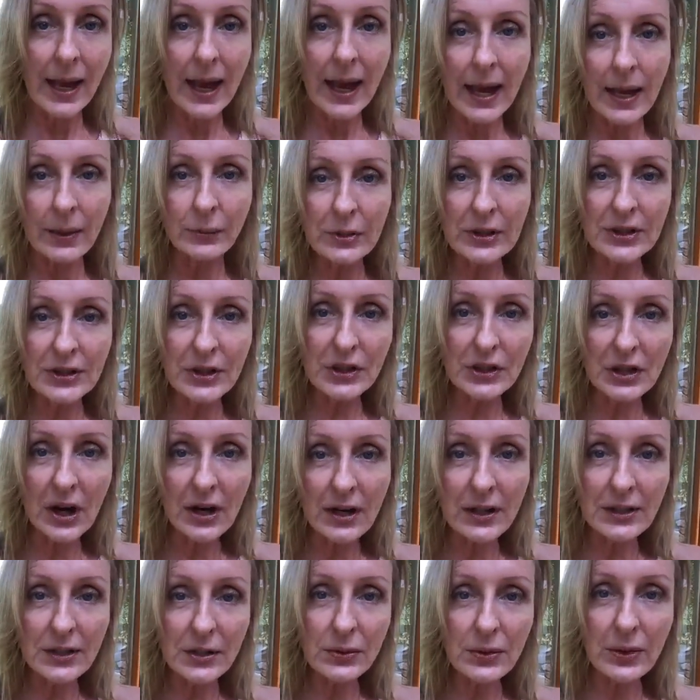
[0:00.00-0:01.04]
and we
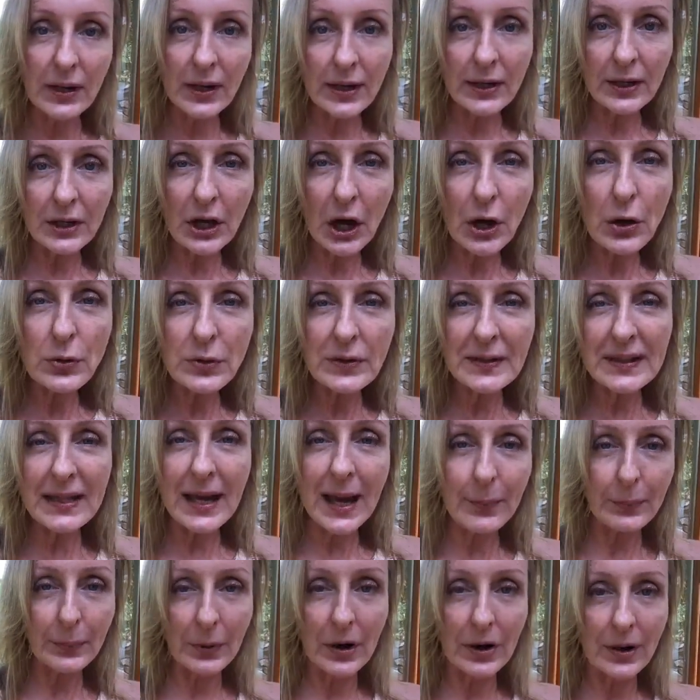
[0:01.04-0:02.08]
start to coax
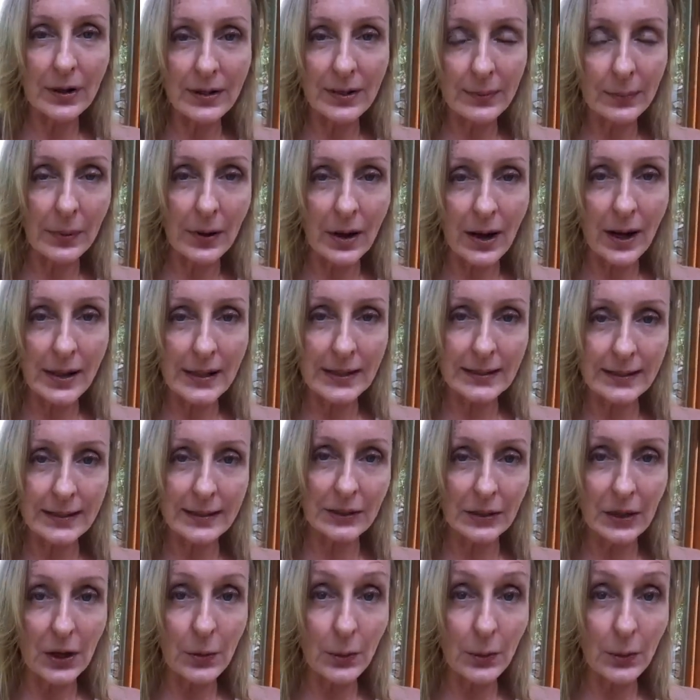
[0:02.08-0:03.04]
that part of the body to